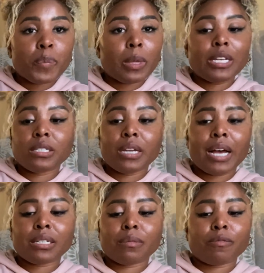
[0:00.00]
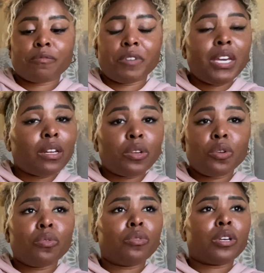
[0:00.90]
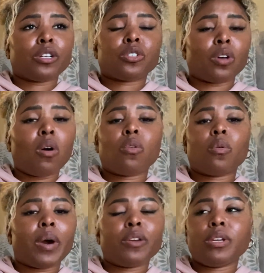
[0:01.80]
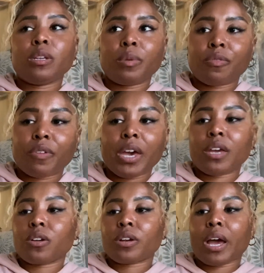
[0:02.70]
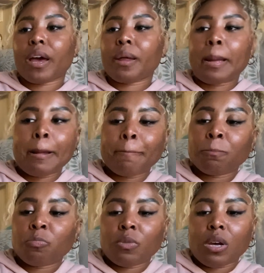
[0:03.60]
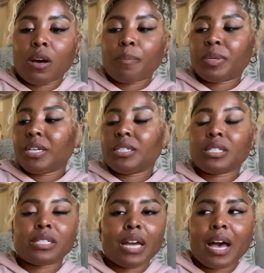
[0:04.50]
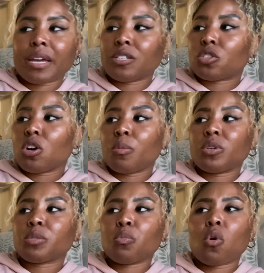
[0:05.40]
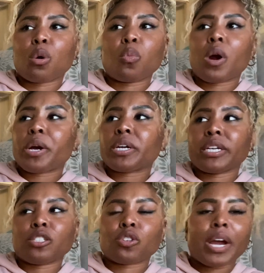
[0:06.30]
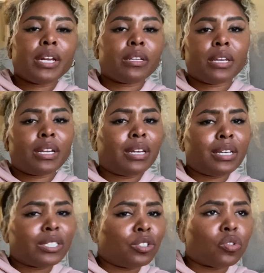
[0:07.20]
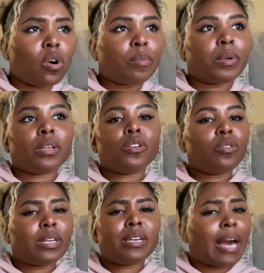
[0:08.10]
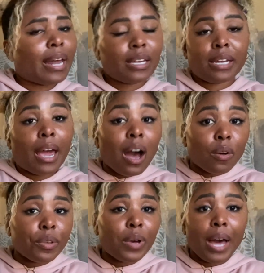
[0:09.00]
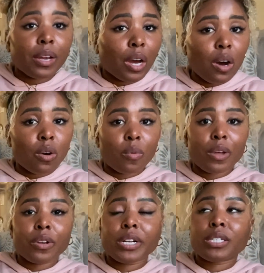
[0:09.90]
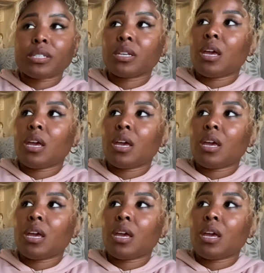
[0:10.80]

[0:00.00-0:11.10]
he's not feeding you your soul the way you need to be fed. You're not uh, pleased. It's not enjoyable. It's more work and draining than it is enjoyment. You got to get out. You got to go, whether it's